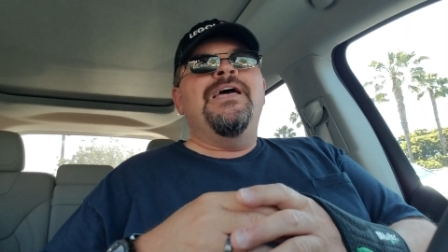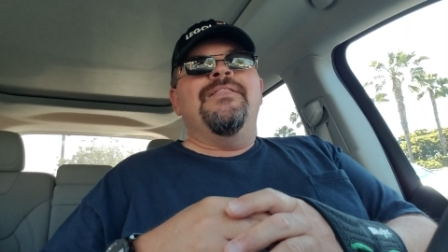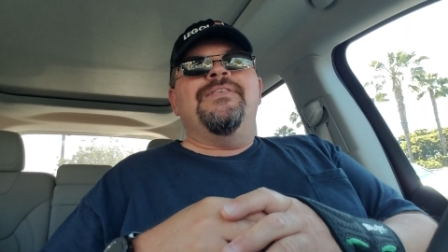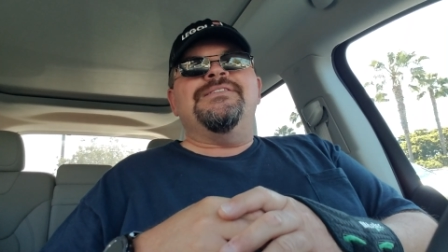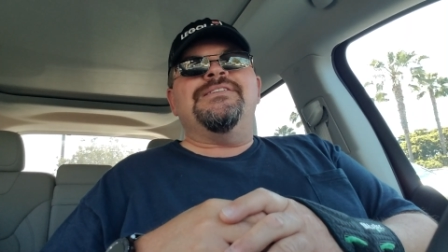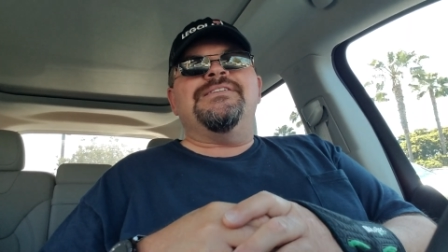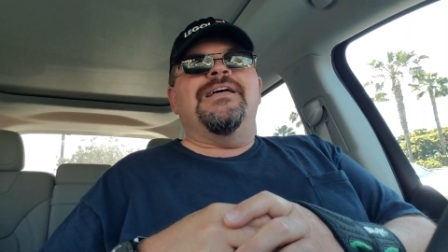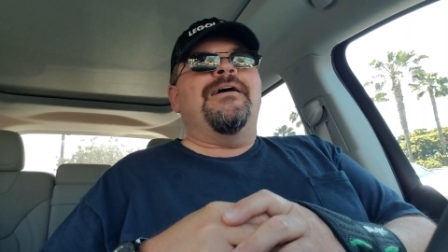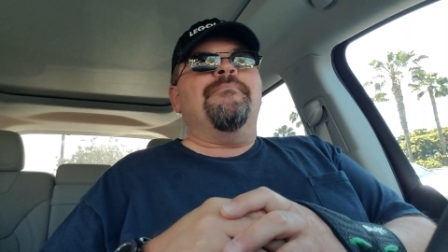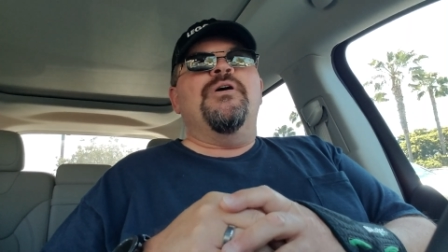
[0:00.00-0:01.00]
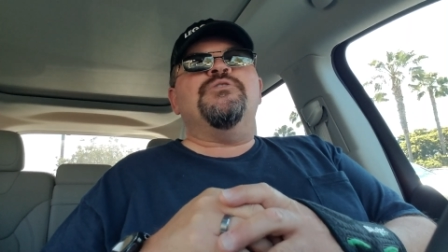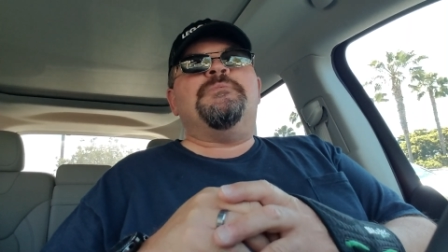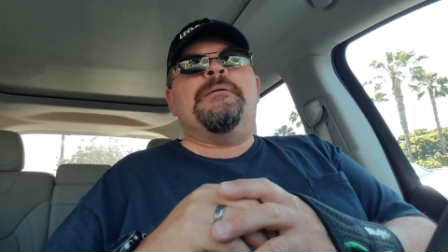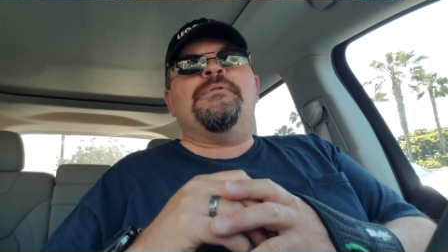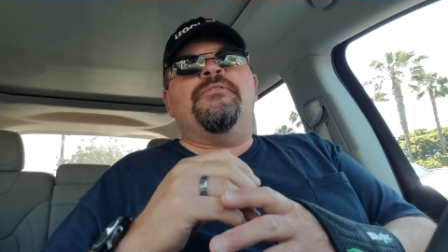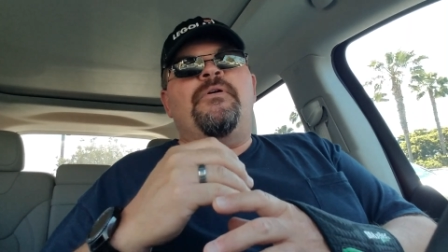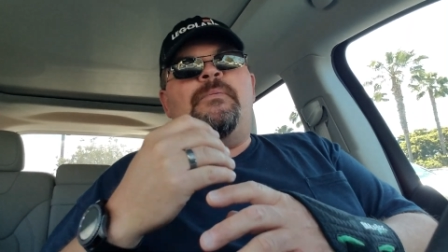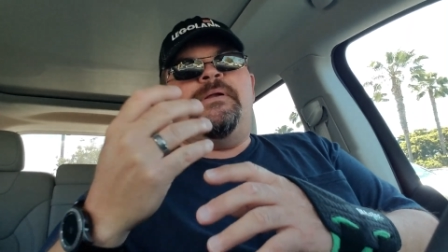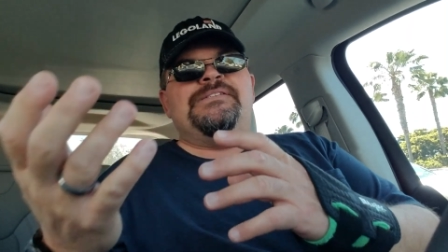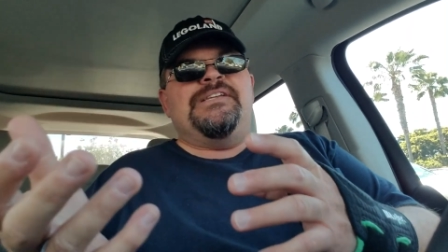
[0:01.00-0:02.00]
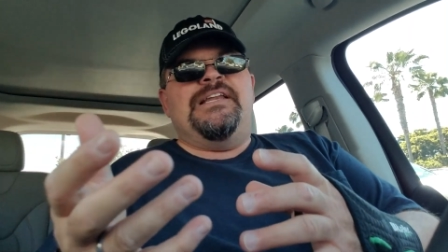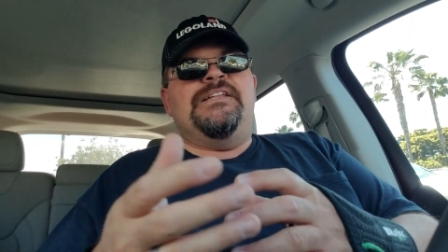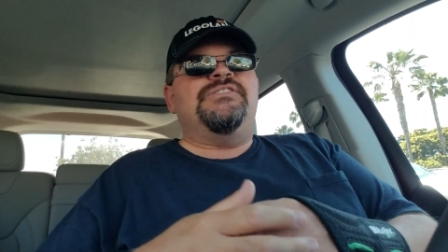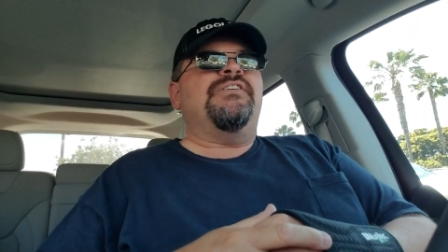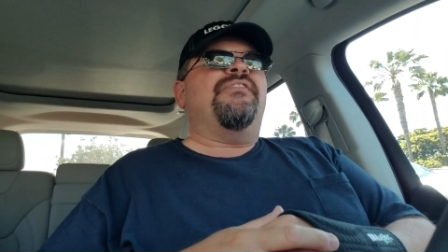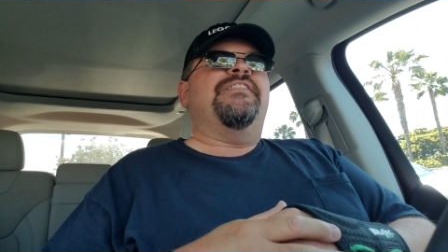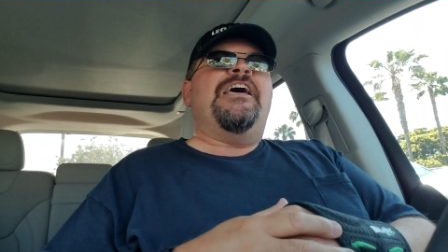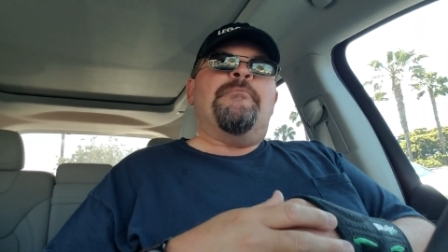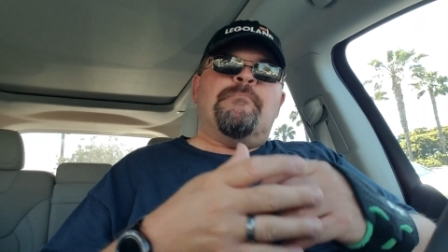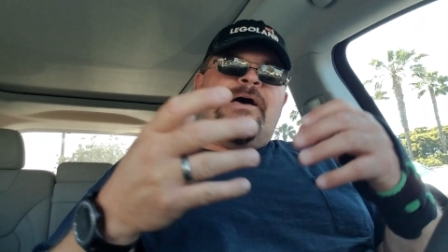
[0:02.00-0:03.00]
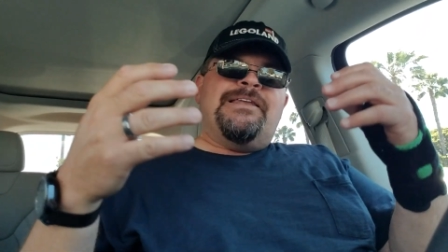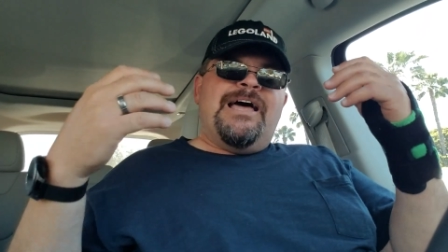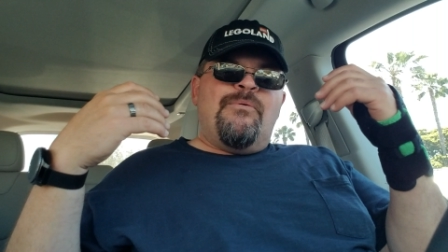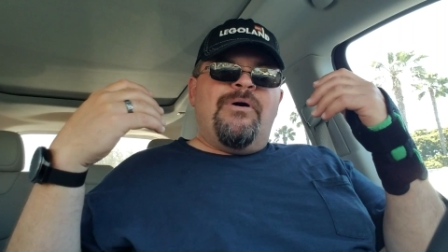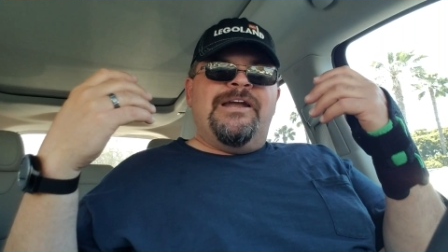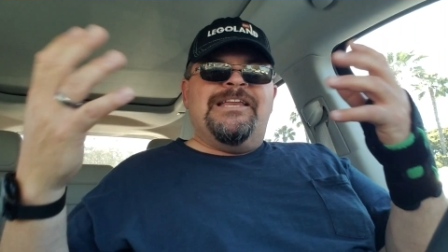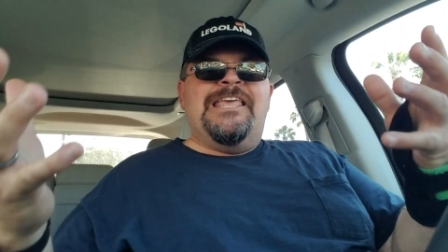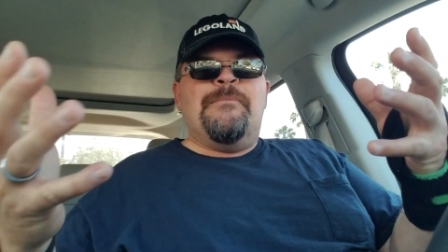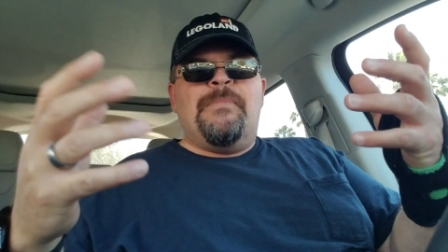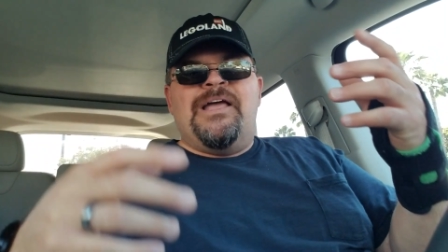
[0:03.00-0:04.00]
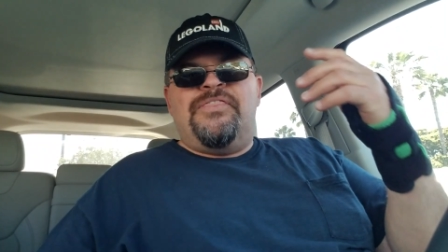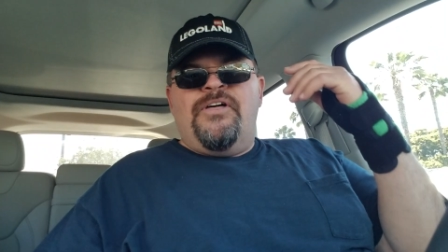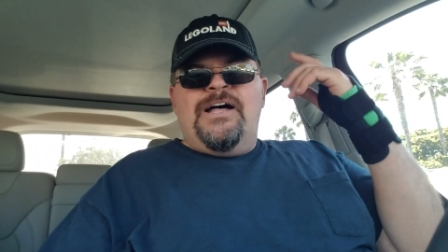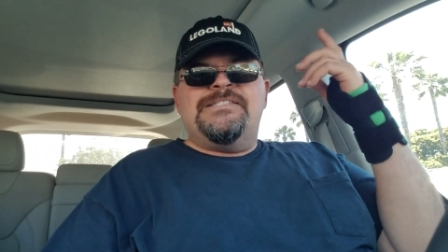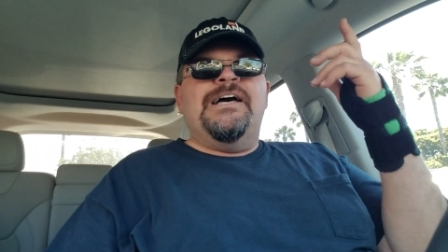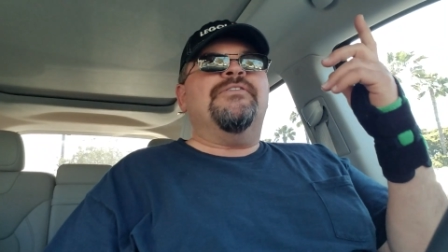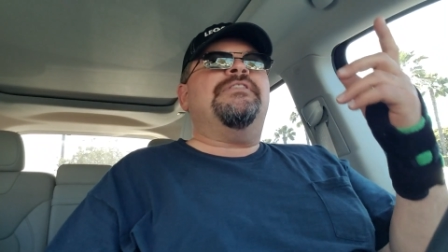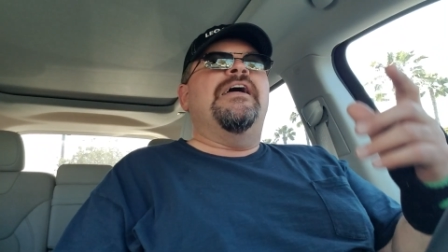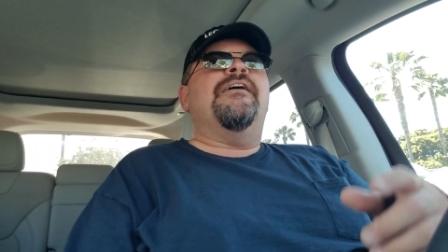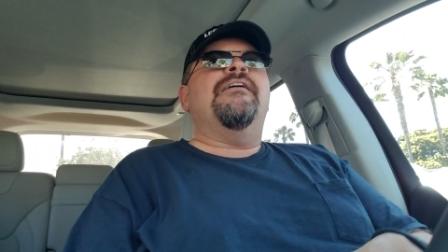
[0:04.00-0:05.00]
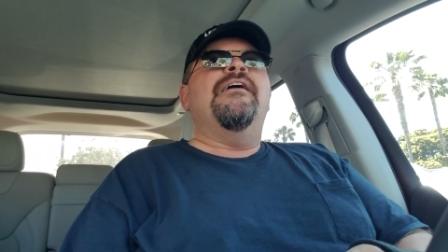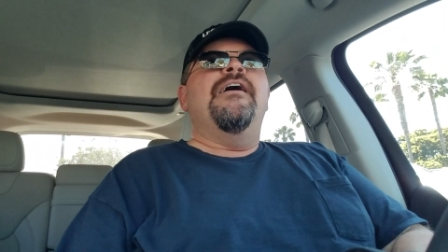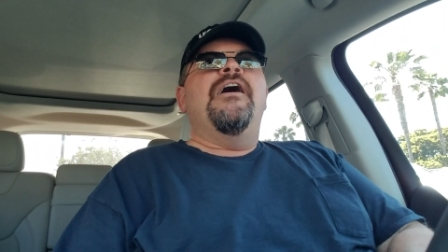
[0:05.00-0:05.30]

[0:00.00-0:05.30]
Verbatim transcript: this is, uh, most people have already seen it and stuff like that, but I wanted to get my thoughts out there.